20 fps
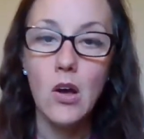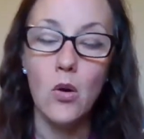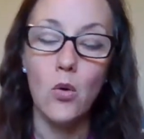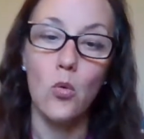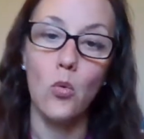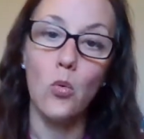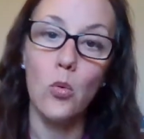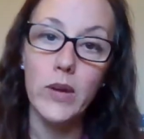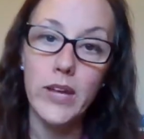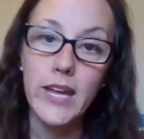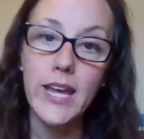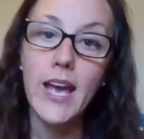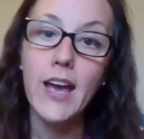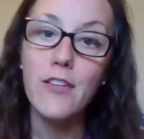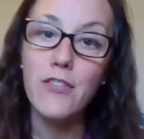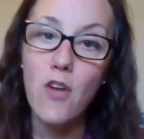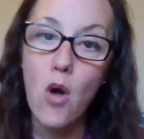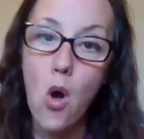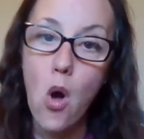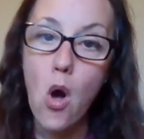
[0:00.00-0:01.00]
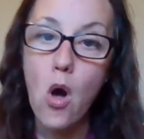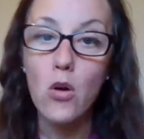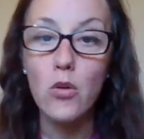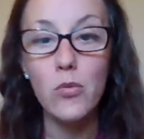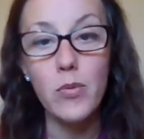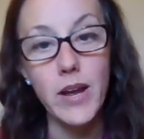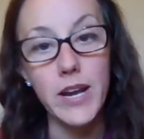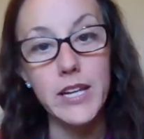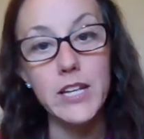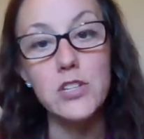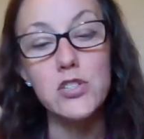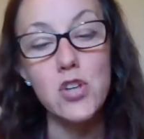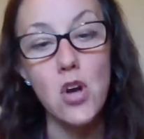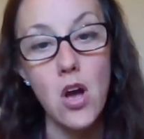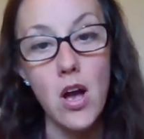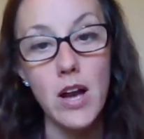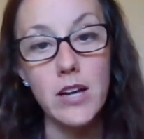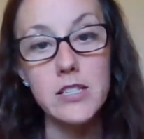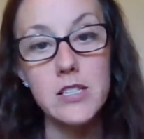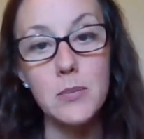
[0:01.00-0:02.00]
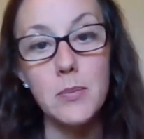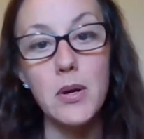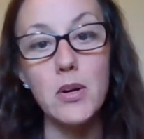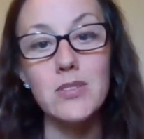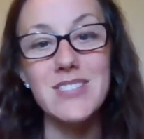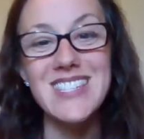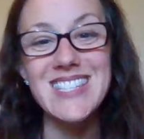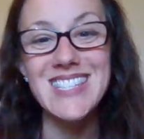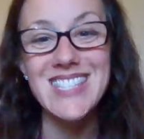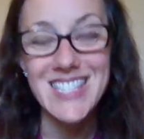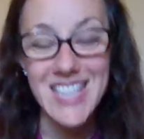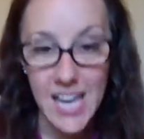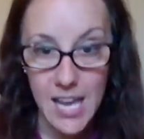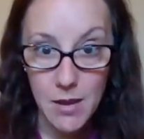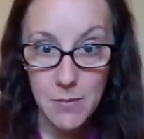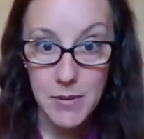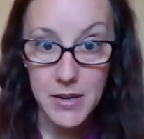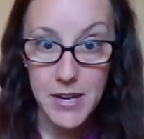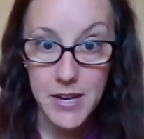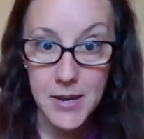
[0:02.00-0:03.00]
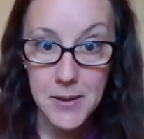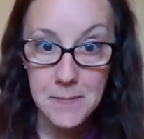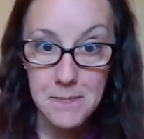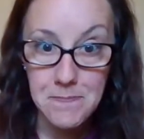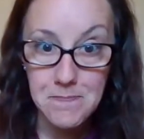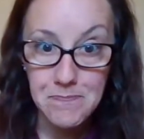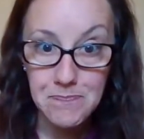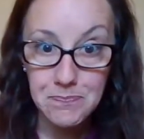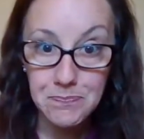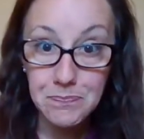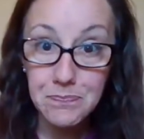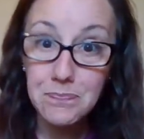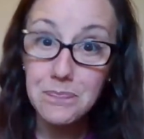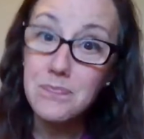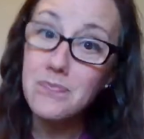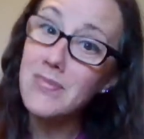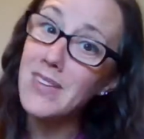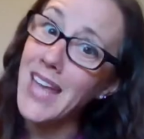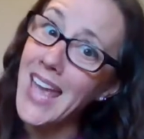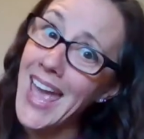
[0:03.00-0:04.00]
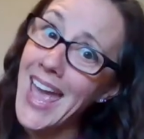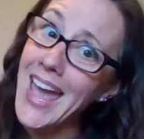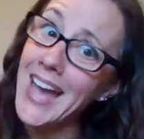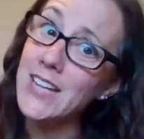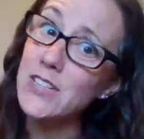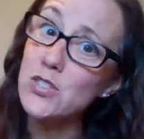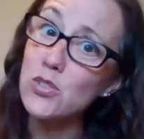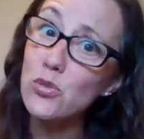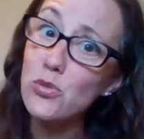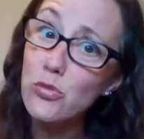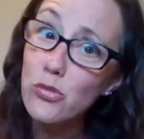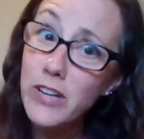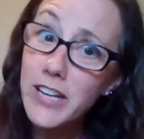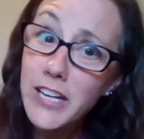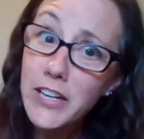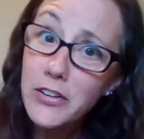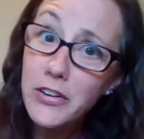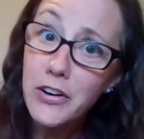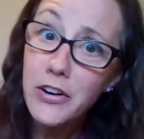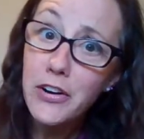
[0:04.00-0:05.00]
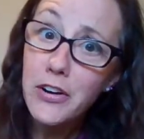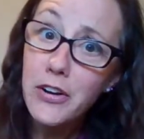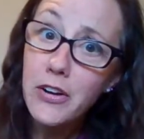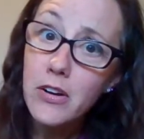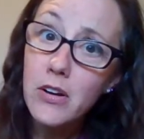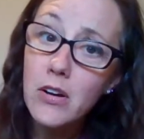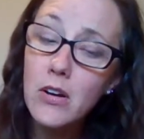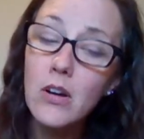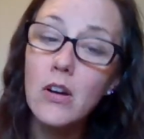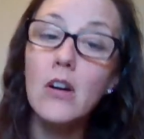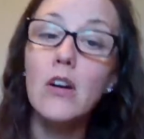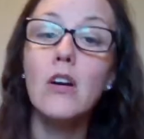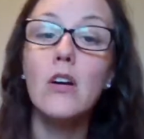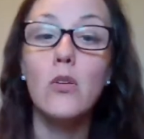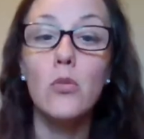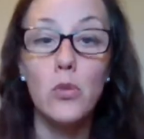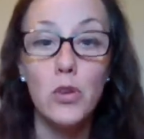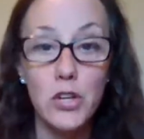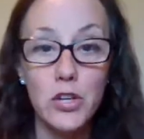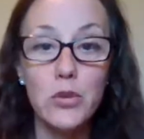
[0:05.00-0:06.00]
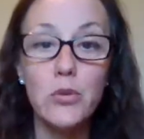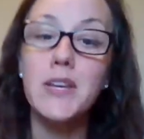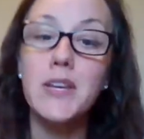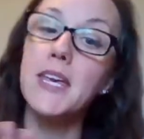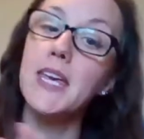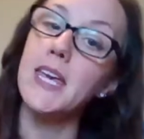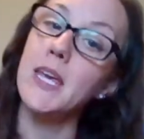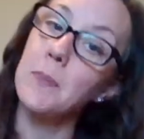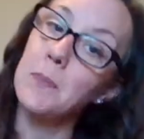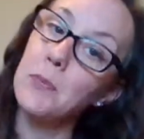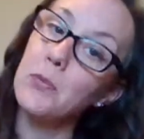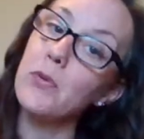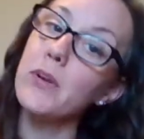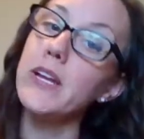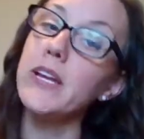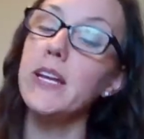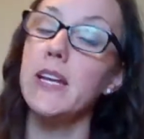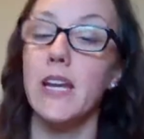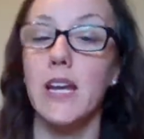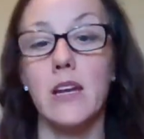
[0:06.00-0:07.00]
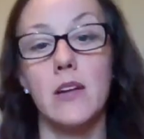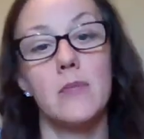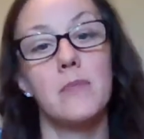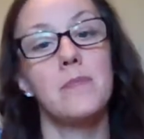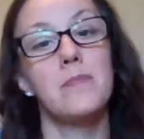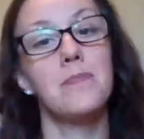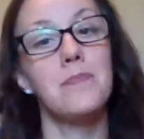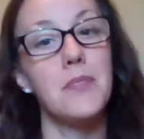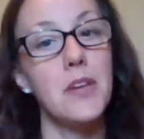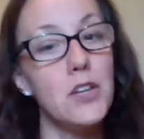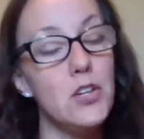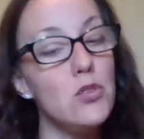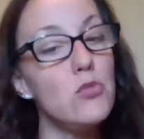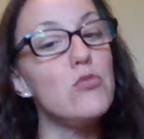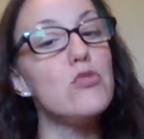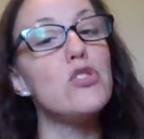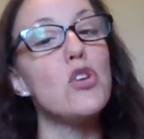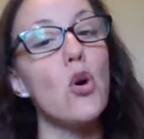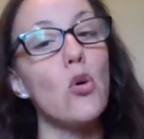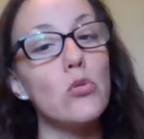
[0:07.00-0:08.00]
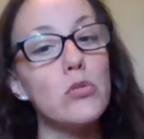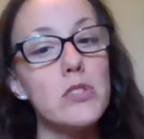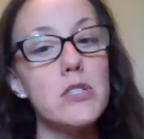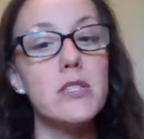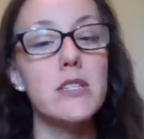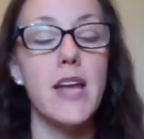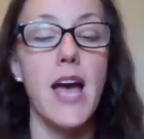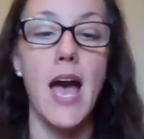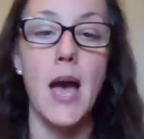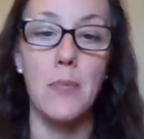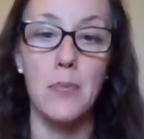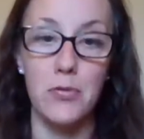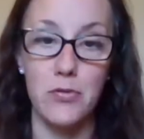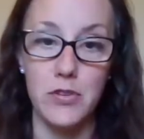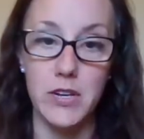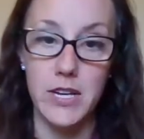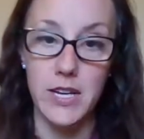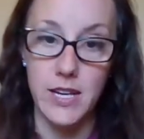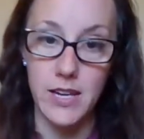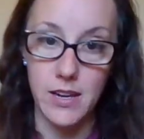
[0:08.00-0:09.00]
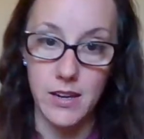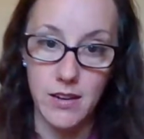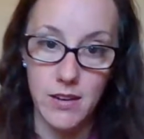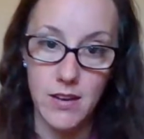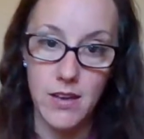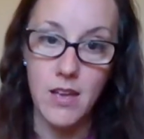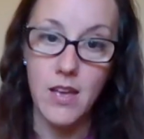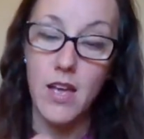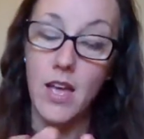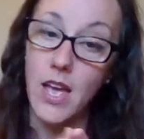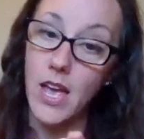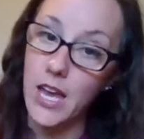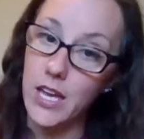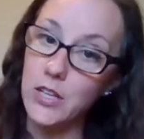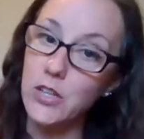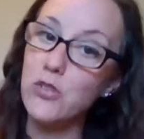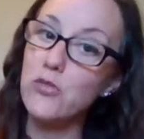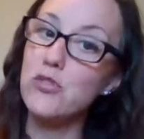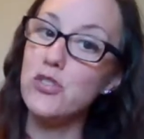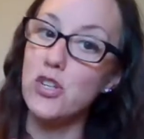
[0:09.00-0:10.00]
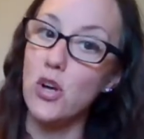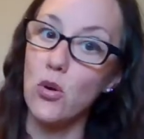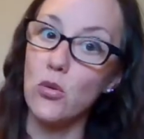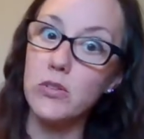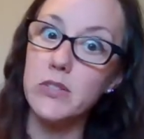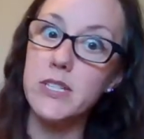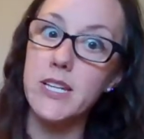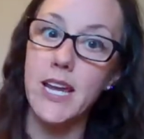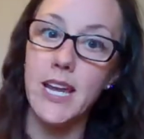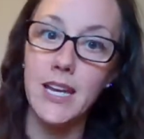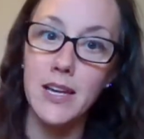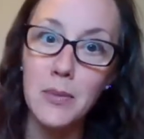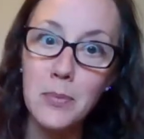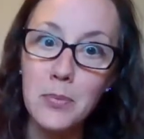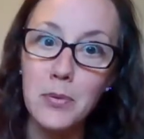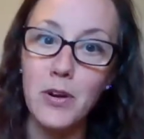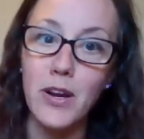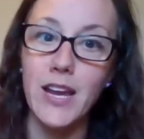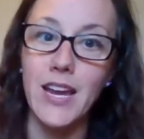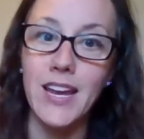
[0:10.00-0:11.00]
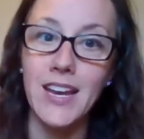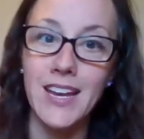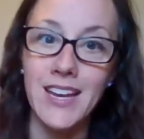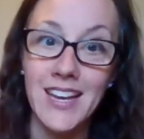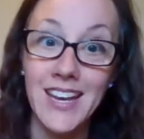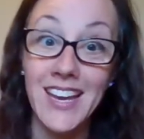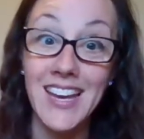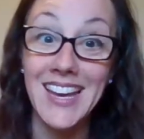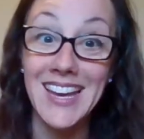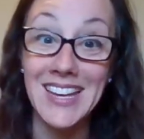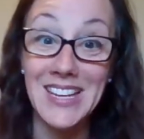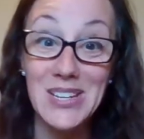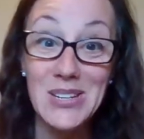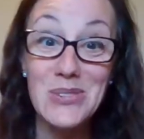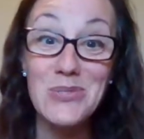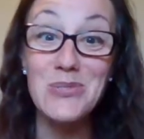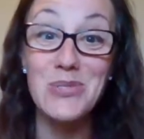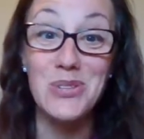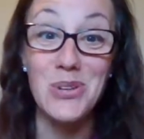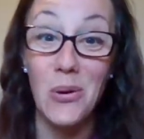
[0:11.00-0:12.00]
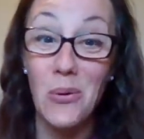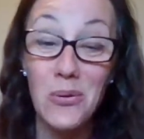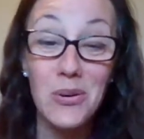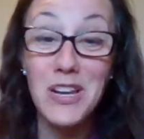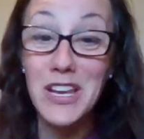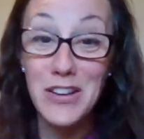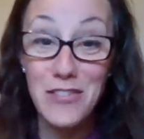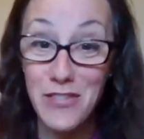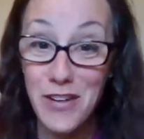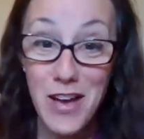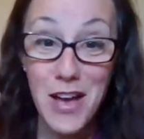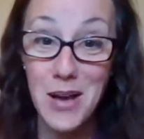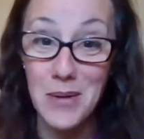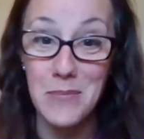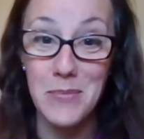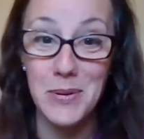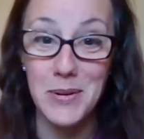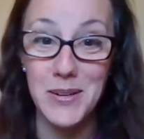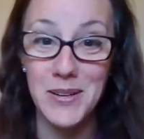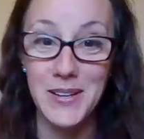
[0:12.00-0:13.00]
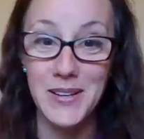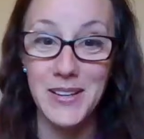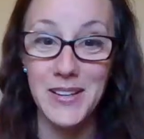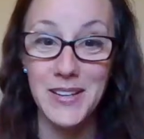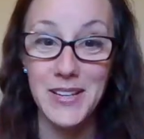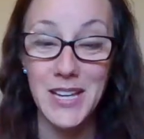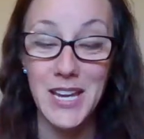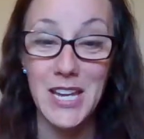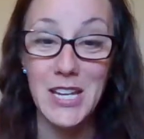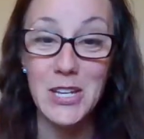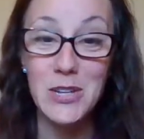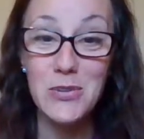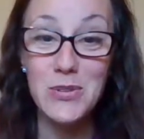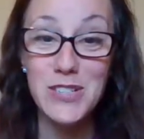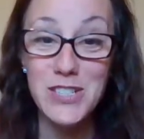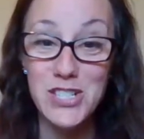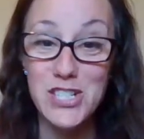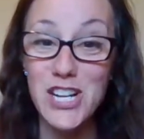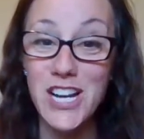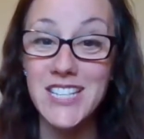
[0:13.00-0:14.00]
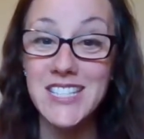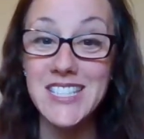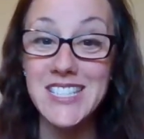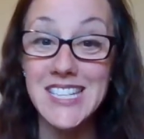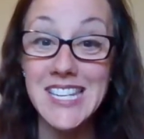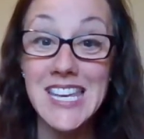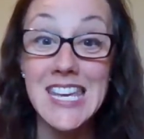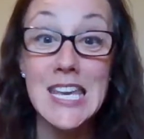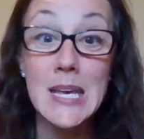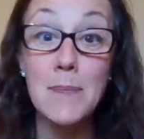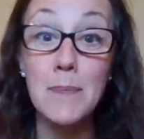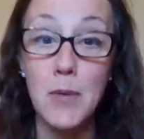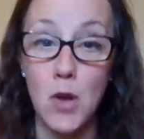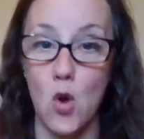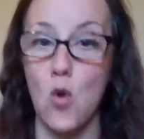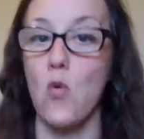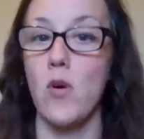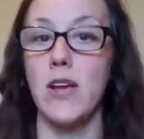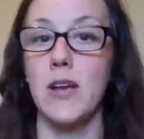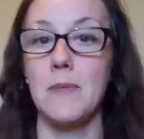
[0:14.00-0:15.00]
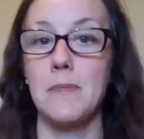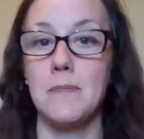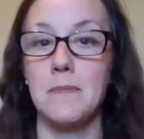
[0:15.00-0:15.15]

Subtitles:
We have already talked about stamina as a reader, where you keep reading and you don't stop reading and you don't take a break and you don't give up and you just keep going.